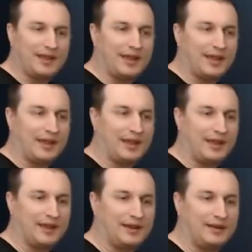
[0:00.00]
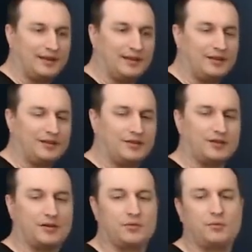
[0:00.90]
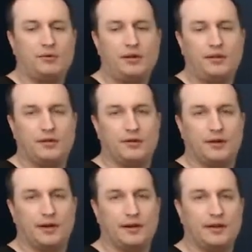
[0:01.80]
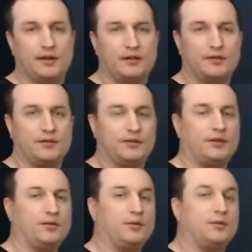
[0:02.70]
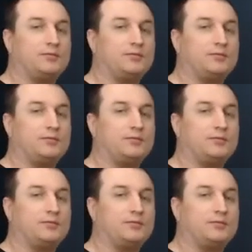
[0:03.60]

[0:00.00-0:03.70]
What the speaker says: and it's a really good idea to